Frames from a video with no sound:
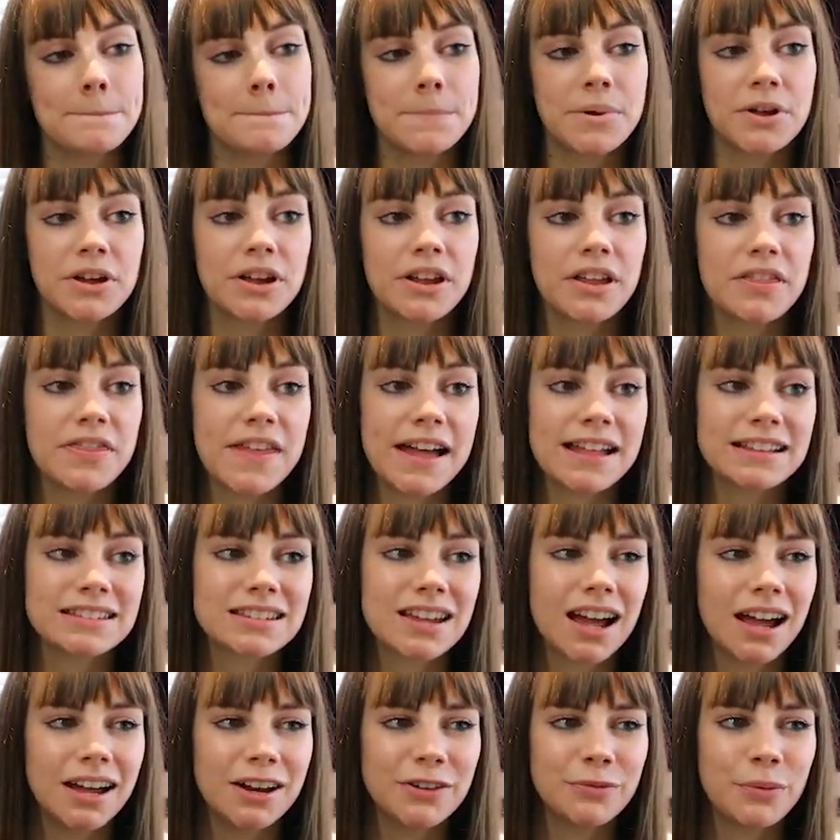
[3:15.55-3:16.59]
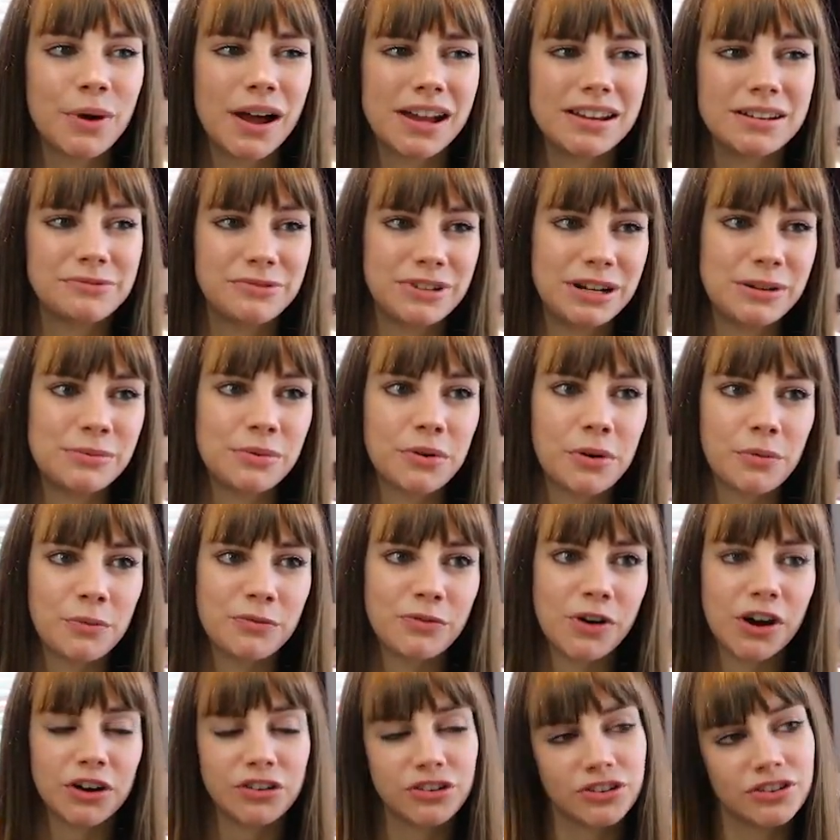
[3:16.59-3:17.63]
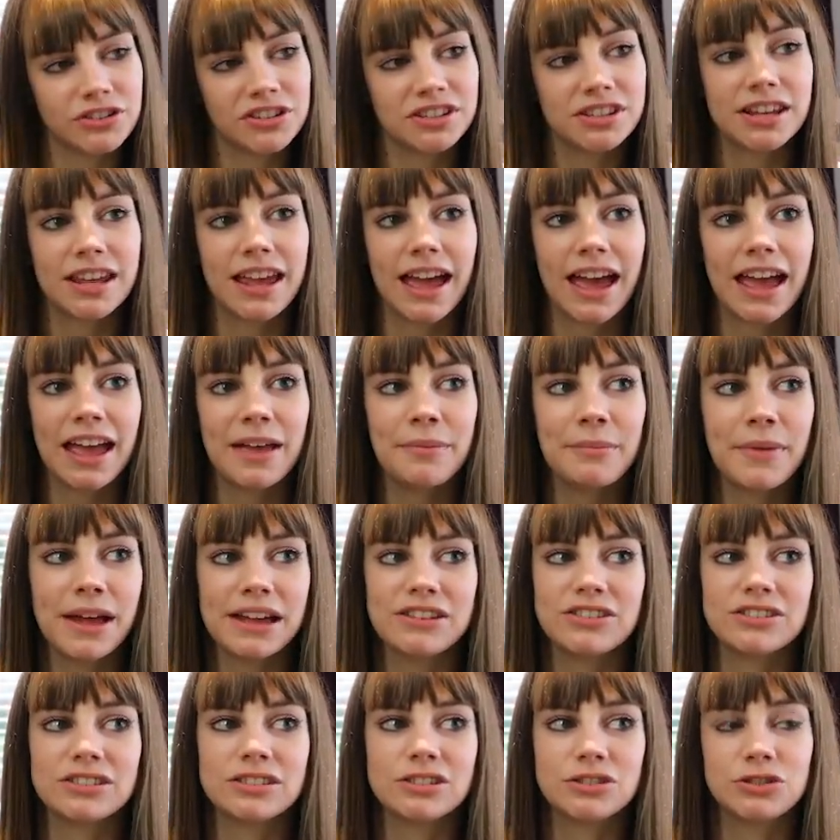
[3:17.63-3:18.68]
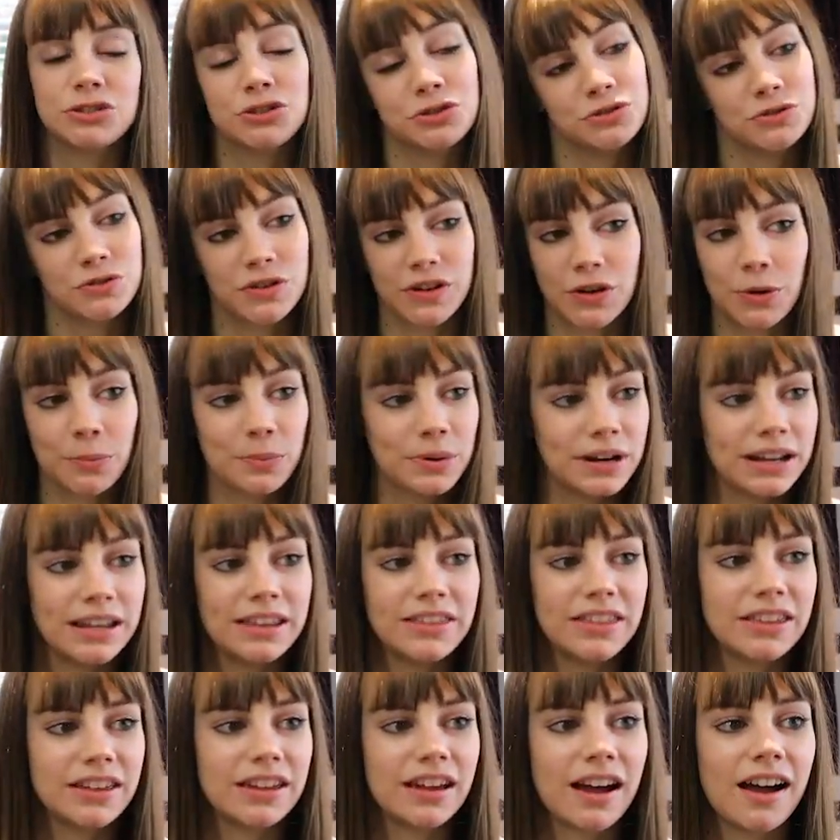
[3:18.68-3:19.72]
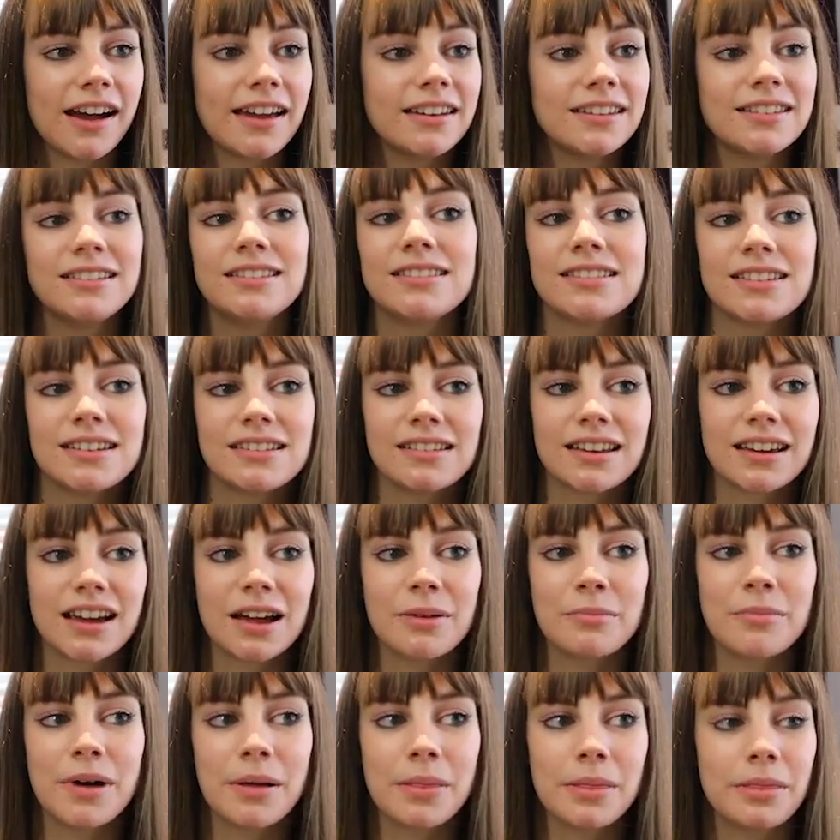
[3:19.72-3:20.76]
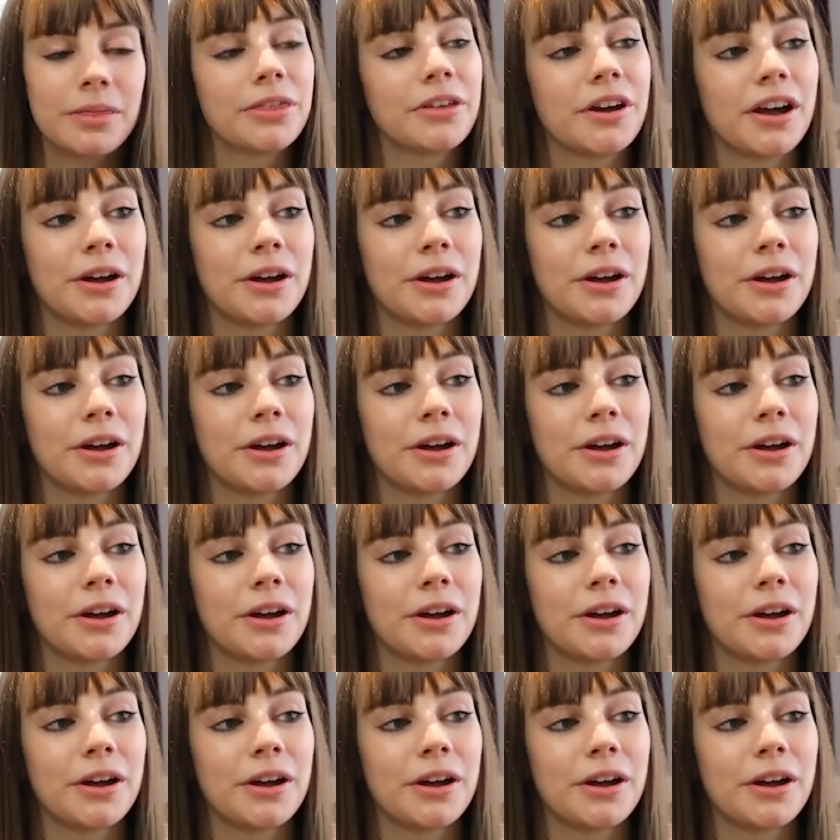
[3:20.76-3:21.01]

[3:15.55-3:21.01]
But that's kind of why I didn't really want to rush into the game and just complete the island in like a month.